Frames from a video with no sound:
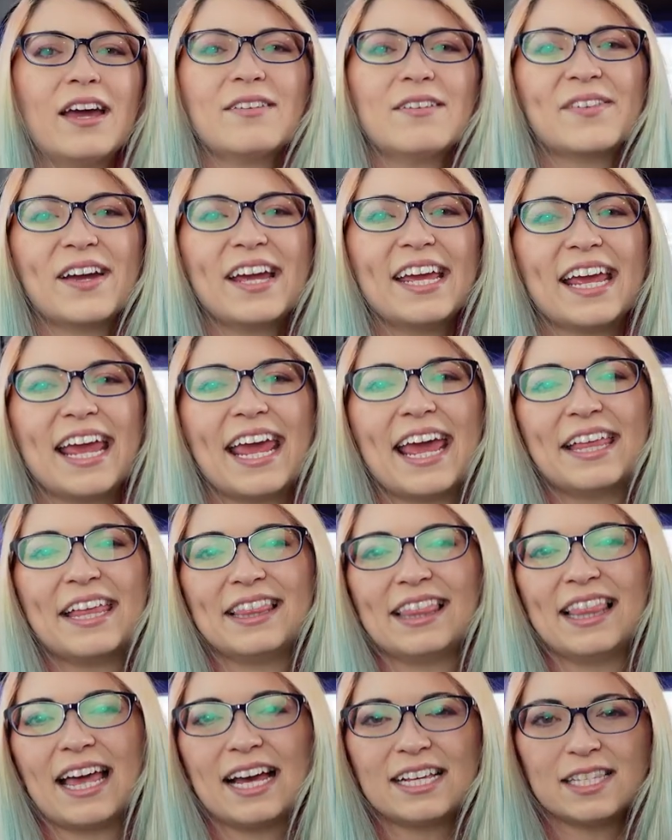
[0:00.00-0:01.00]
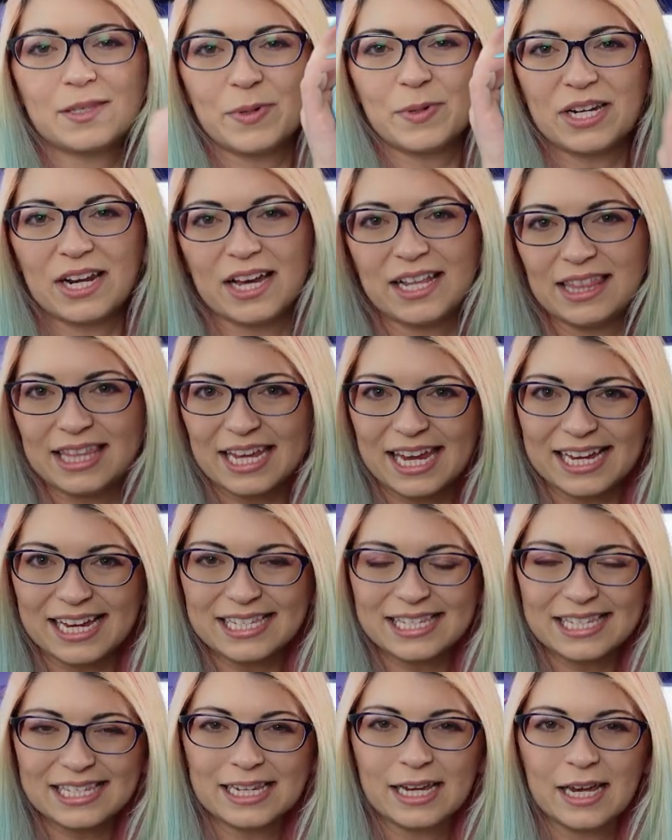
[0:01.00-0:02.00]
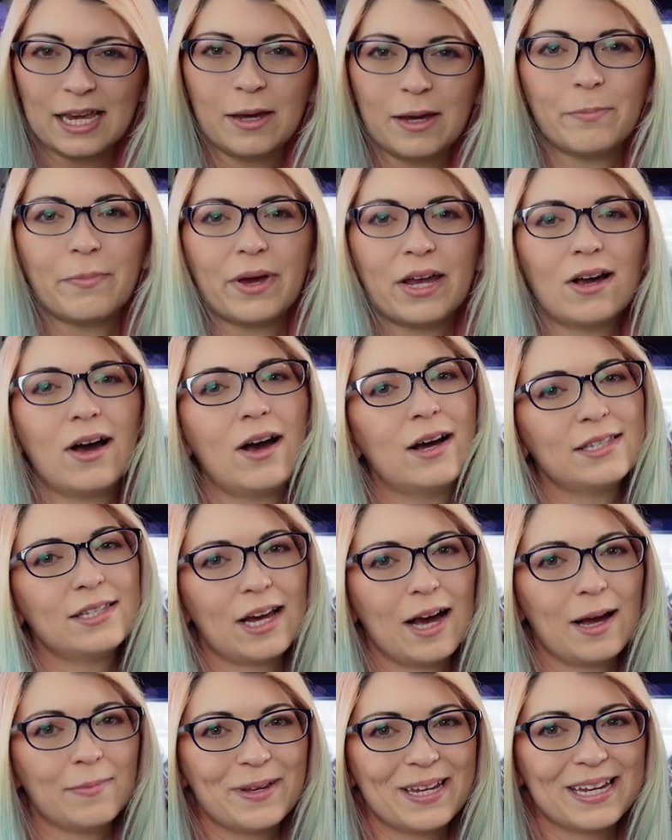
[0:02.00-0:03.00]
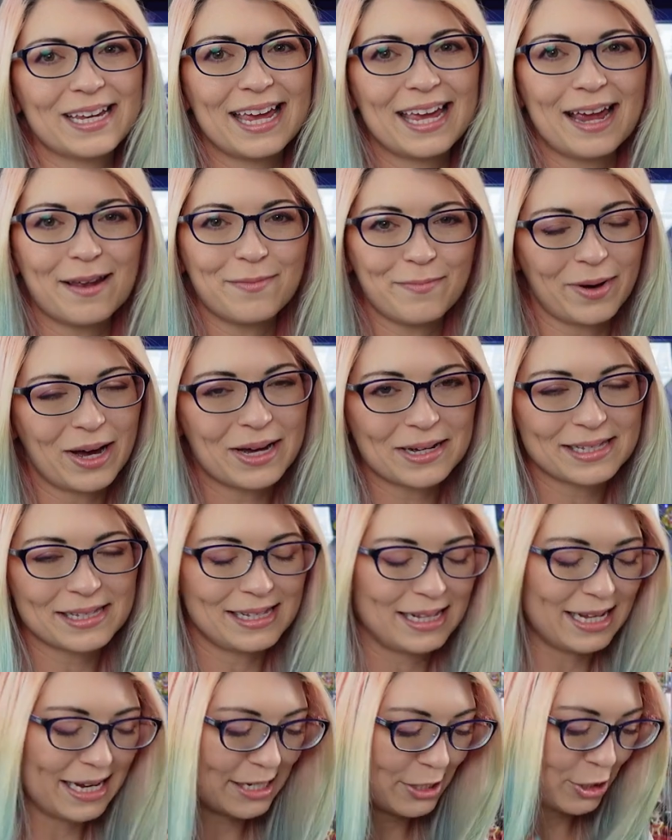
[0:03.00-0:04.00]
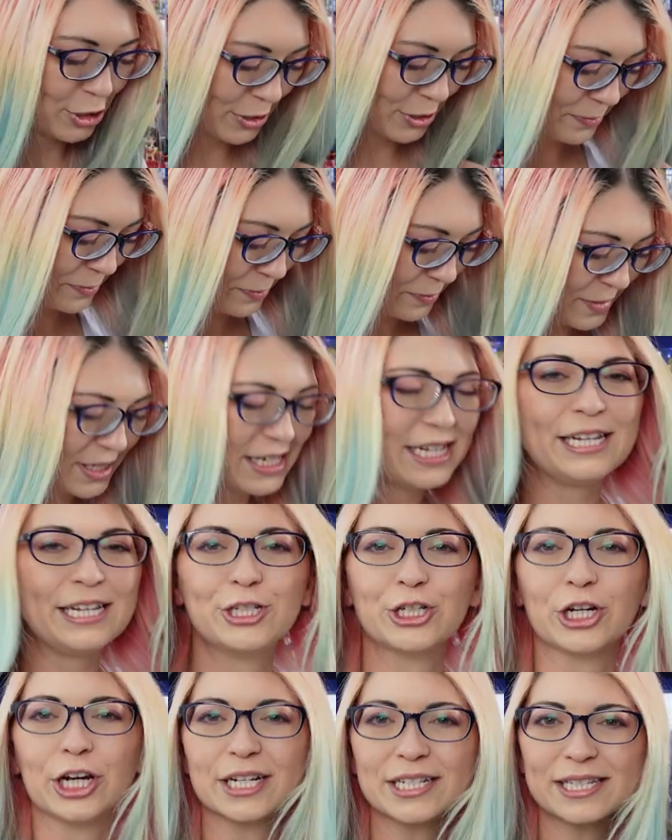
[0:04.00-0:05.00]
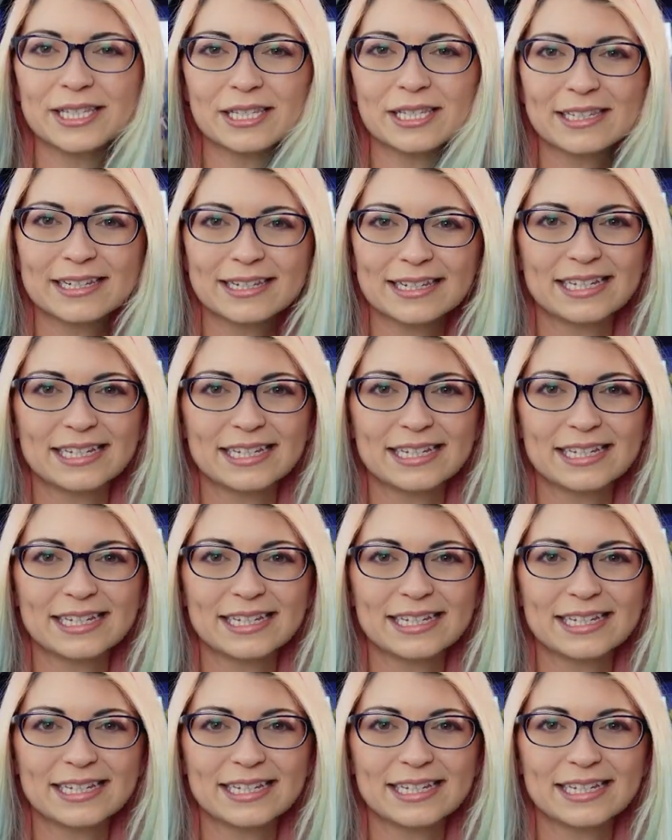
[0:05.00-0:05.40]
All right, and last but not least, my Hot Topic and Box Lunch t-shirts.